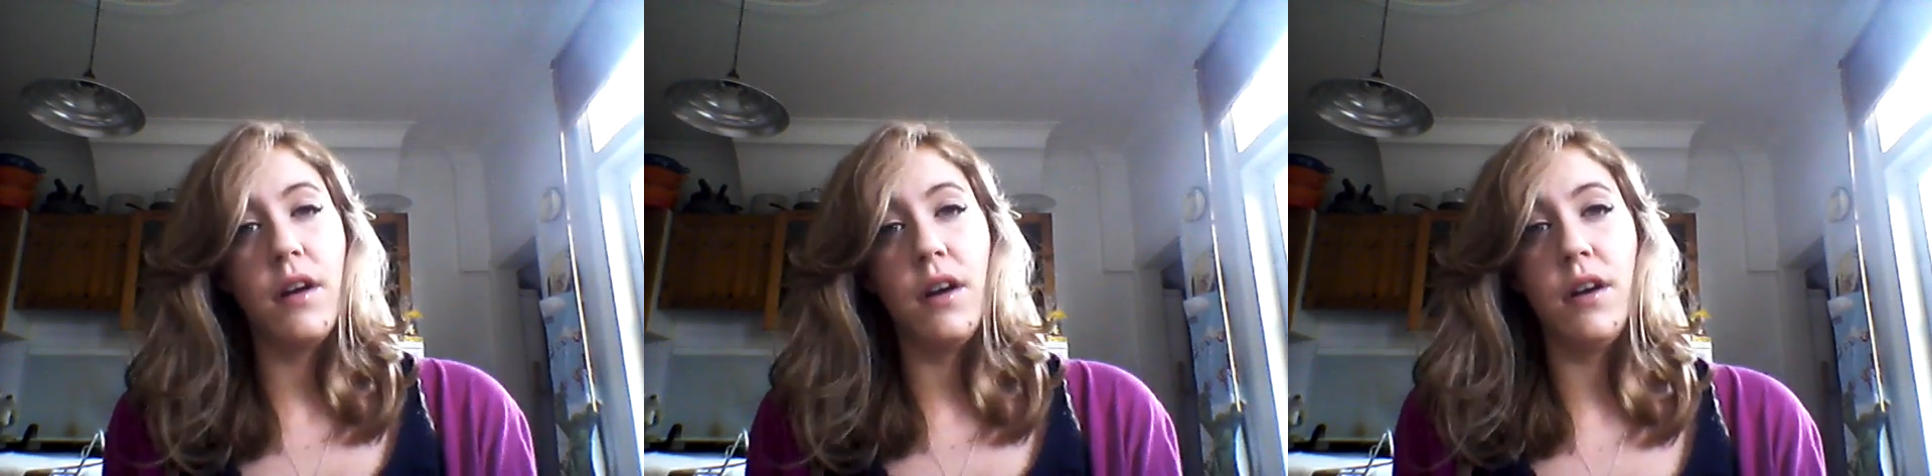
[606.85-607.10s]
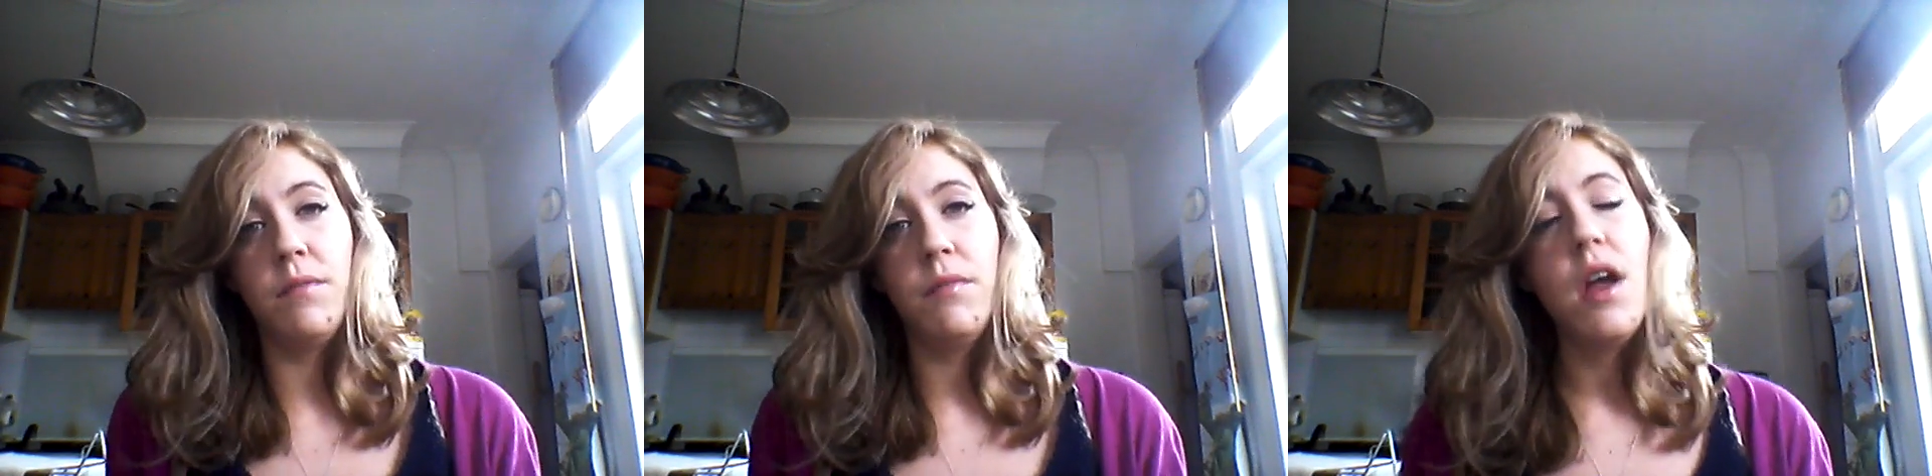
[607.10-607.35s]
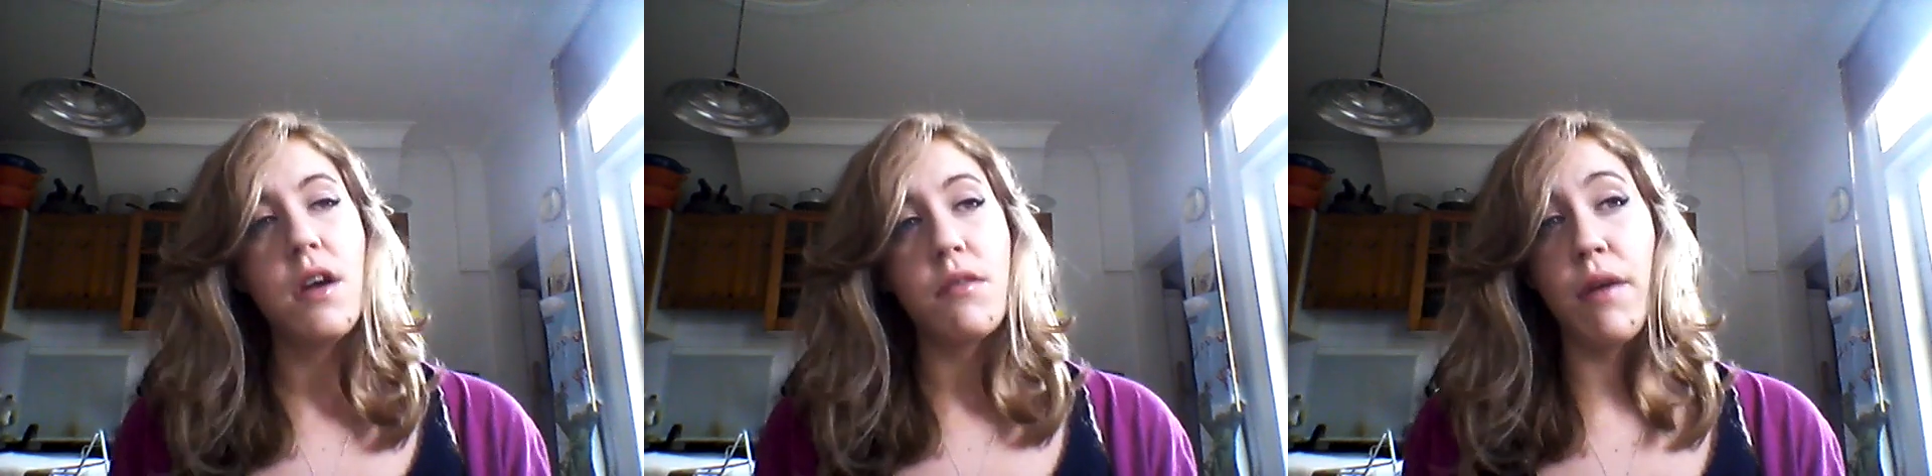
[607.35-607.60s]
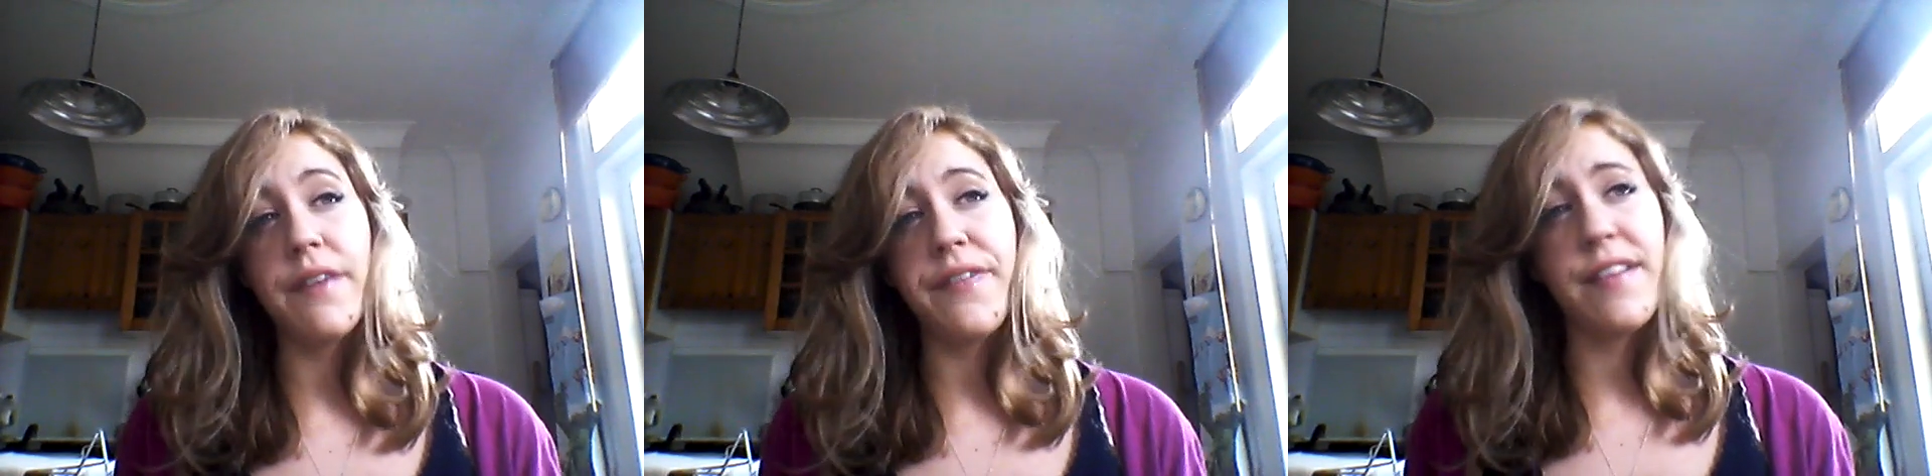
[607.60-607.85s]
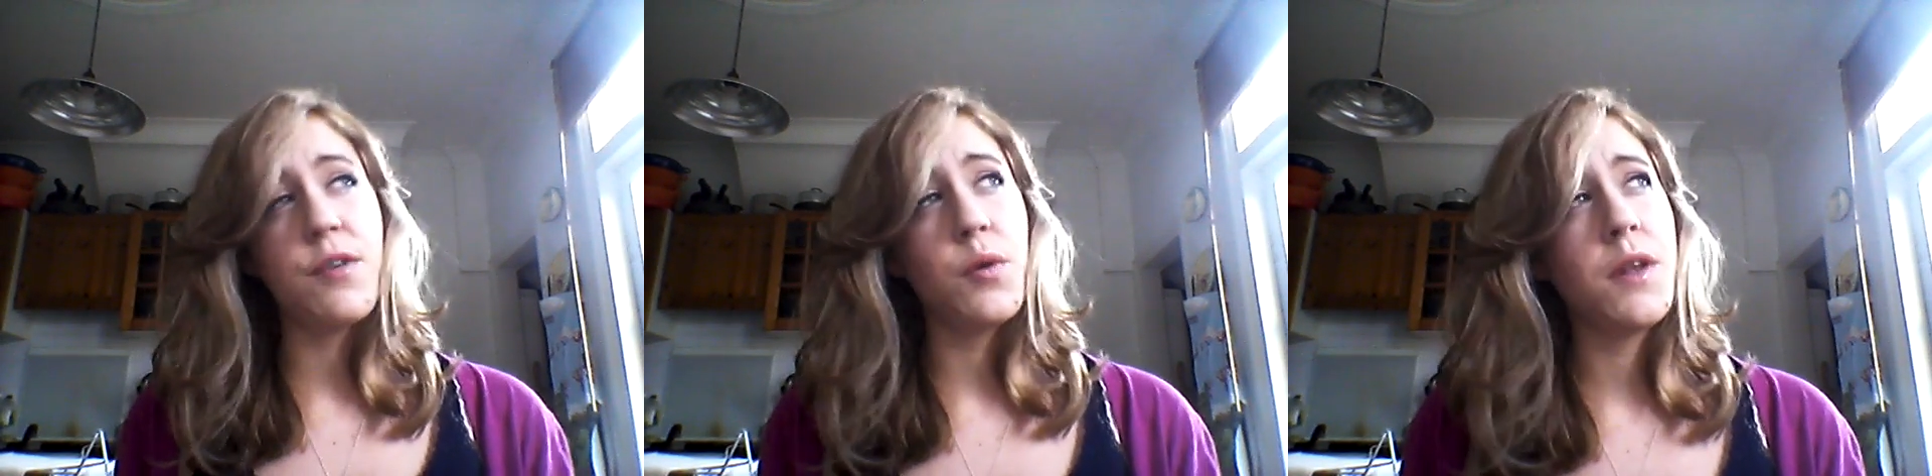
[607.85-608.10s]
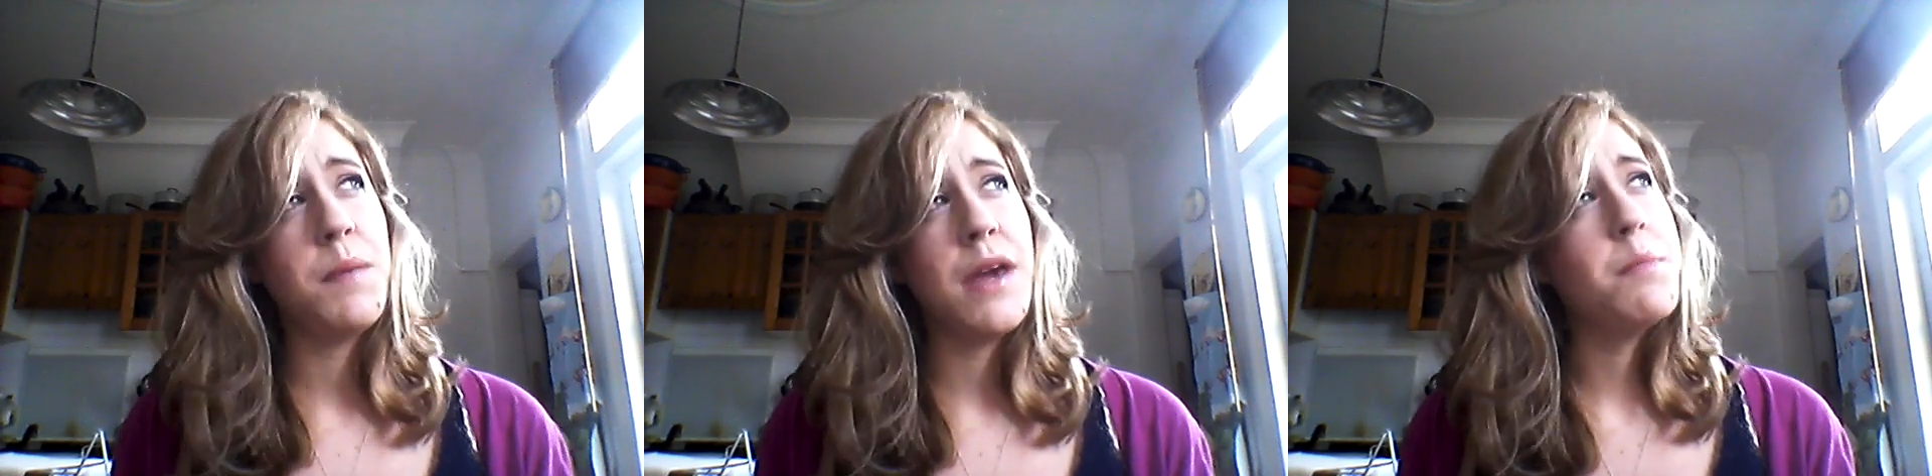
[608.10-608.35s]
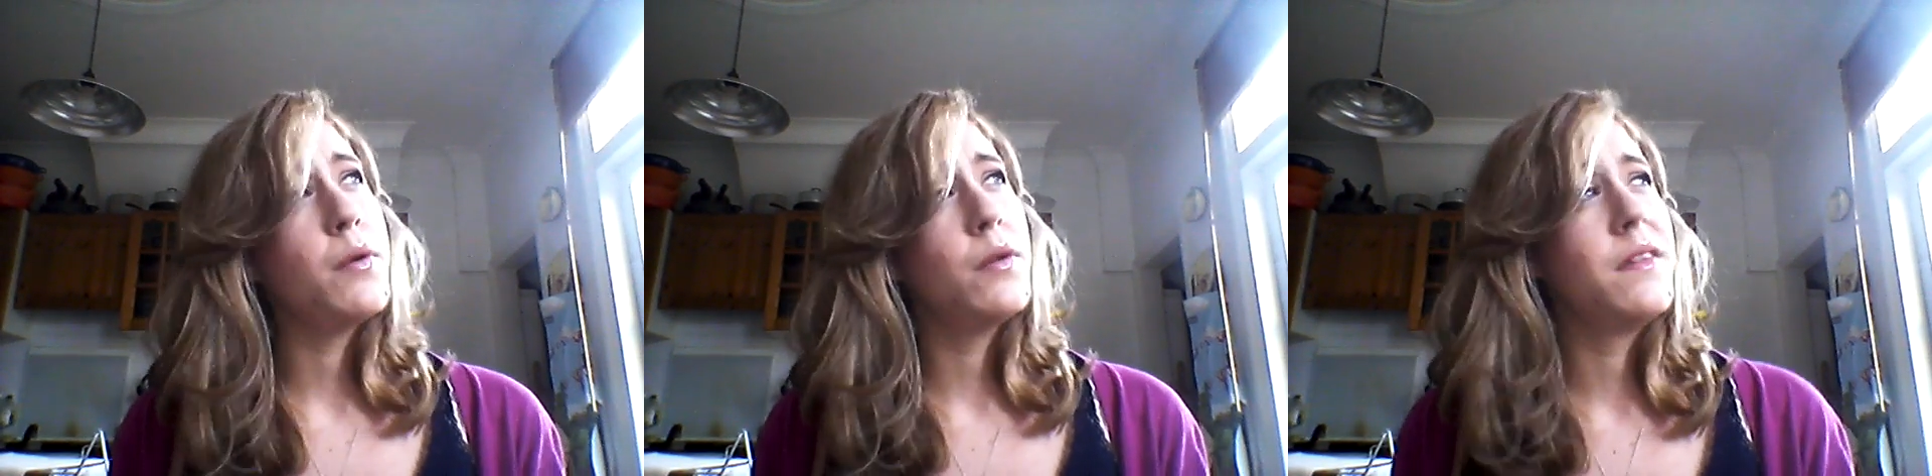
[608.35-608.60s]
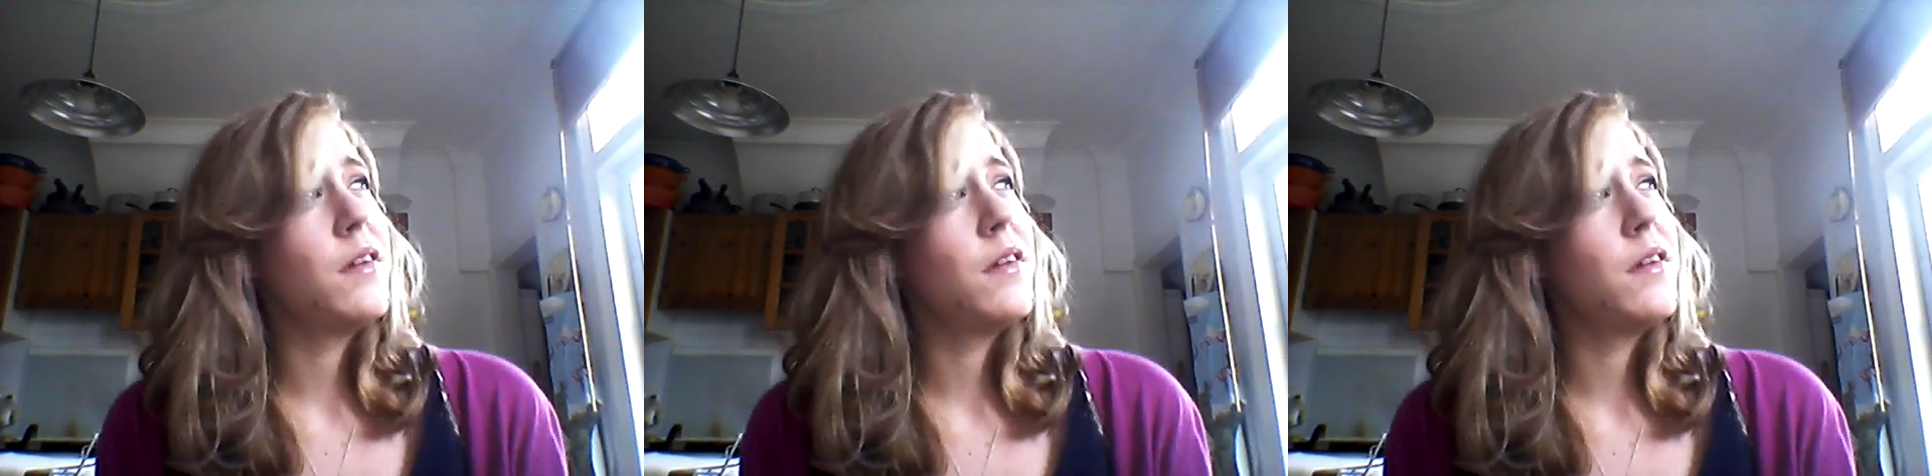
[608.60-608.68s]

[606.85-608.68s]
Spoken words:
that are relevant to other people,